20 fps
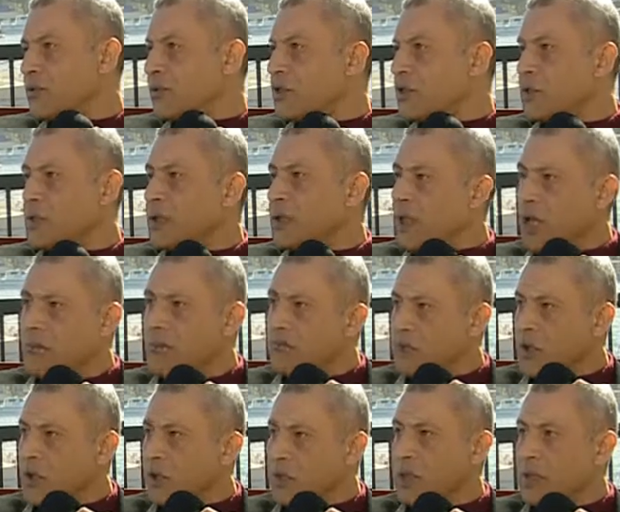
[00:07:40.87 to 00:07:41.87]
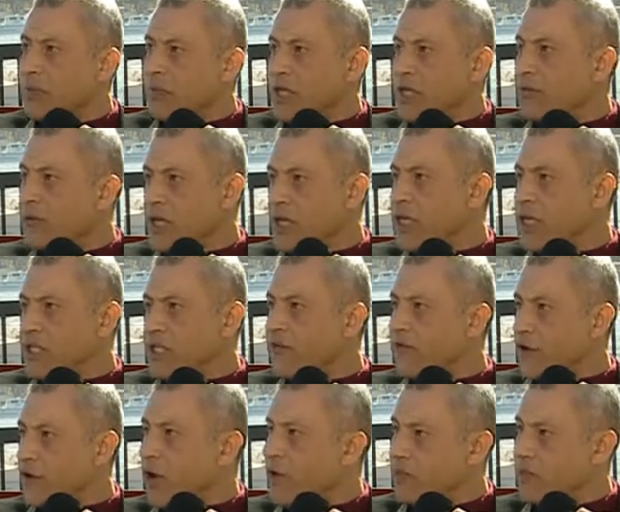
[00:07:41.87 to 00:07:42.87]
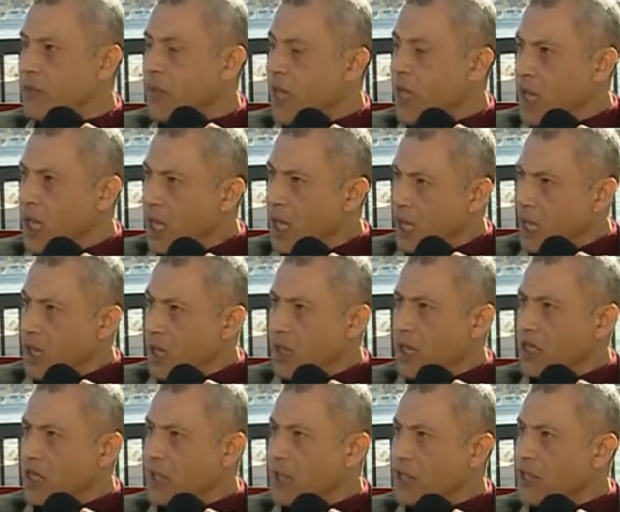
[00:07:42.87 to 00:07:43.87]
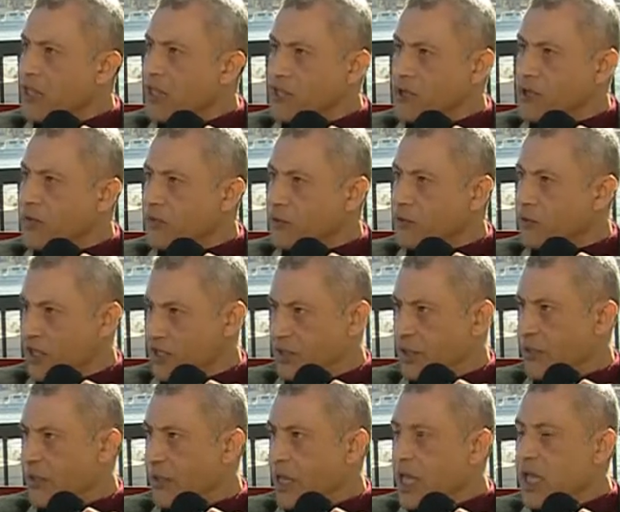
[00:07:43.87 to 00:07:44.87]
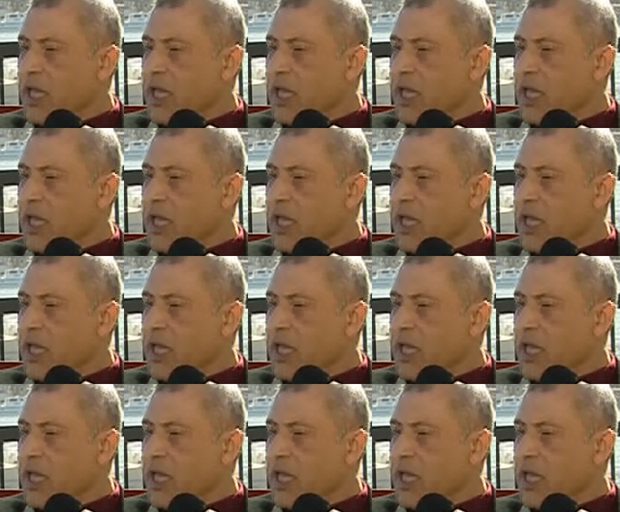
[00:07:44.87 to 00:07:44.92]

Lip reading: which will be released from the Ministry of Tourism.